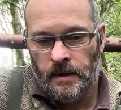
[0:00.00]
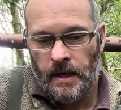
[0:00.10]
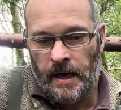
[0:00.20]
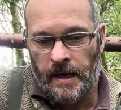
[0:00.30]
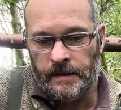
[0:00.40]

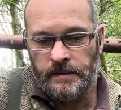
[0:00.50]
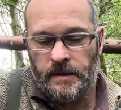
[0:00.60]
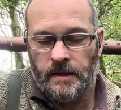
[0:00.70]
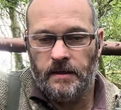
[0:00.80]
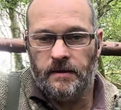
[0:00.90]
and
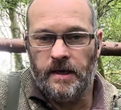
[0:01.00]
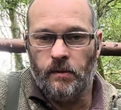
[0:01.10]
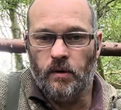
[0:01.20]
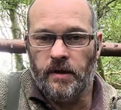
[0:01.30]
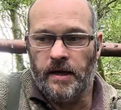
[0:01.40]
they
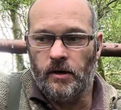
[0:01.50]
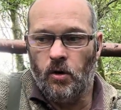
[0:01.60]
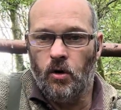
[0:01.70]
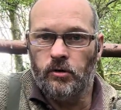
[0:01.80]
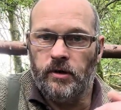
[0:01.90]
will then
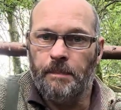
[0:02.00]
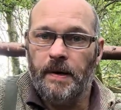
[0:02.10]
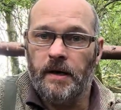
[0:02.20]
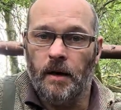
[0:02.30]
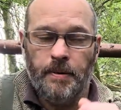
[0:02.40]
order a
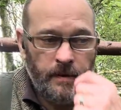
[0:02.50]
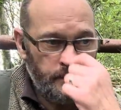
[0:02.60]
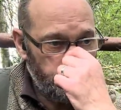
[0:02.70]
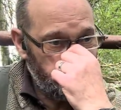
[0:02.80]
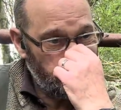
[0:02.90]
pickup,
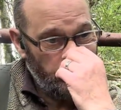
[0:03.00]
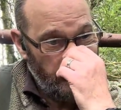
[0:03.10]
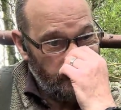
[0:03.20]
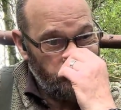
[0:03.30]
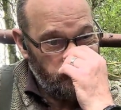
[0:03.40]

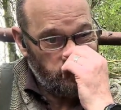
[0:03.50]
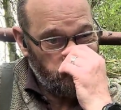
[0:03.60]
and